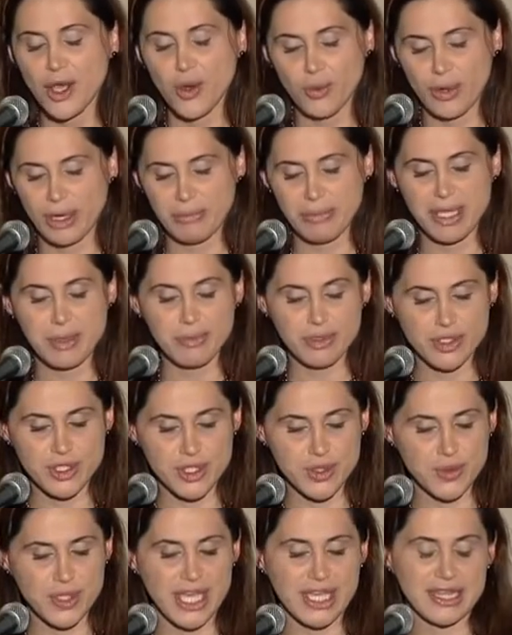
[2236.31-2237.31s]
when people
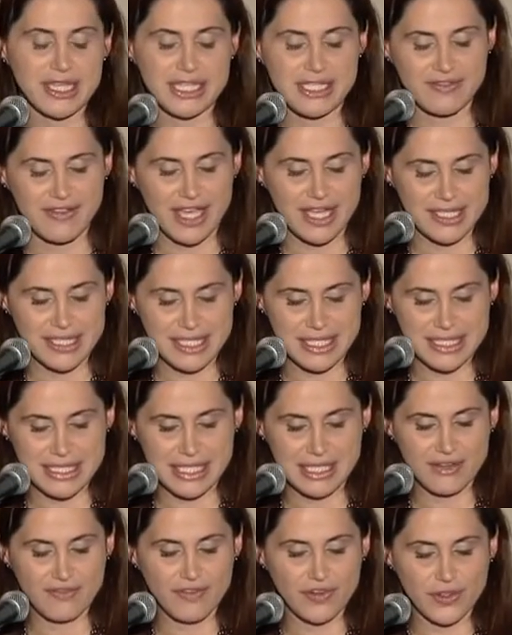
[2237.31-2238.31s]
do get these vaccines
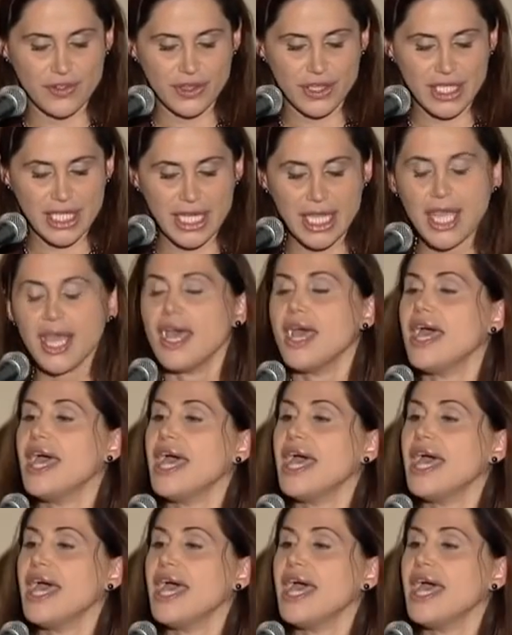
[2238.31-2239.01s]
inadvertently.